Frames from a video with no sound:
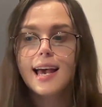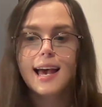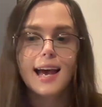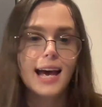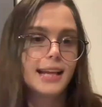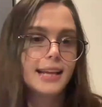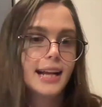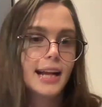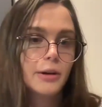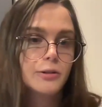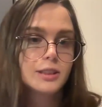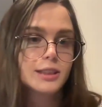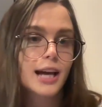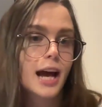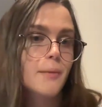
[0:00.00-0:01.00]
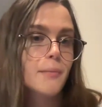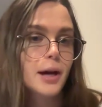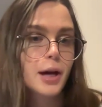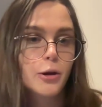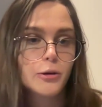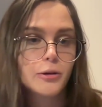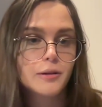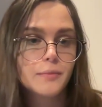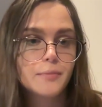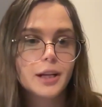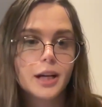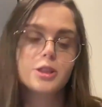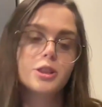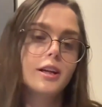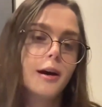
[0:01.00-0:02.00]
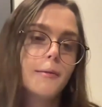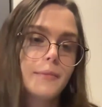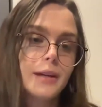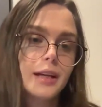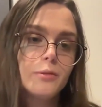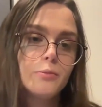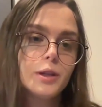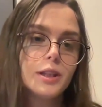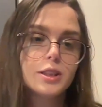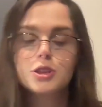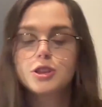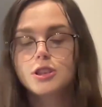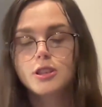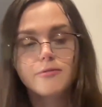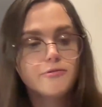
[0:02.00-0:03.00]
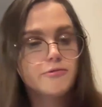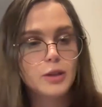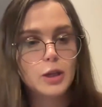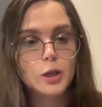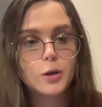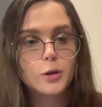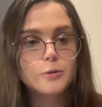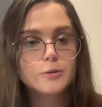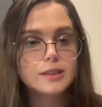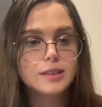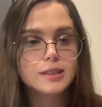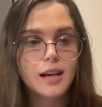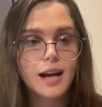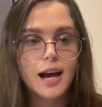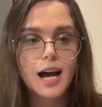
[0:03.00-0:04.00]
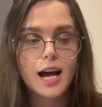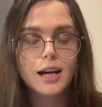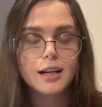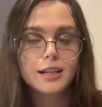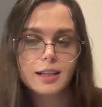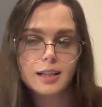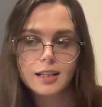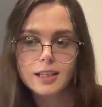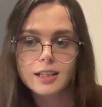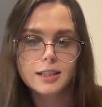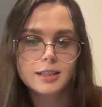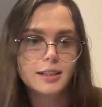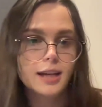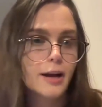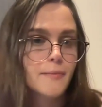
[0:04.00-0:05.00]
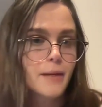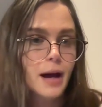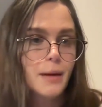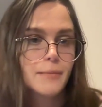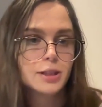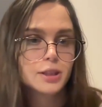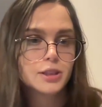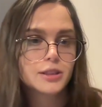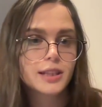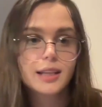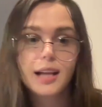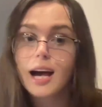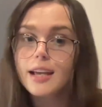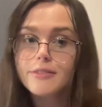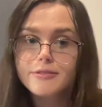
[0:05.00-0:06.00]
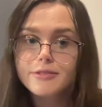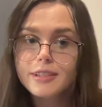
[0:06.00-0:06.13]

And then I also have my own production company, which follows kind of my mission in life.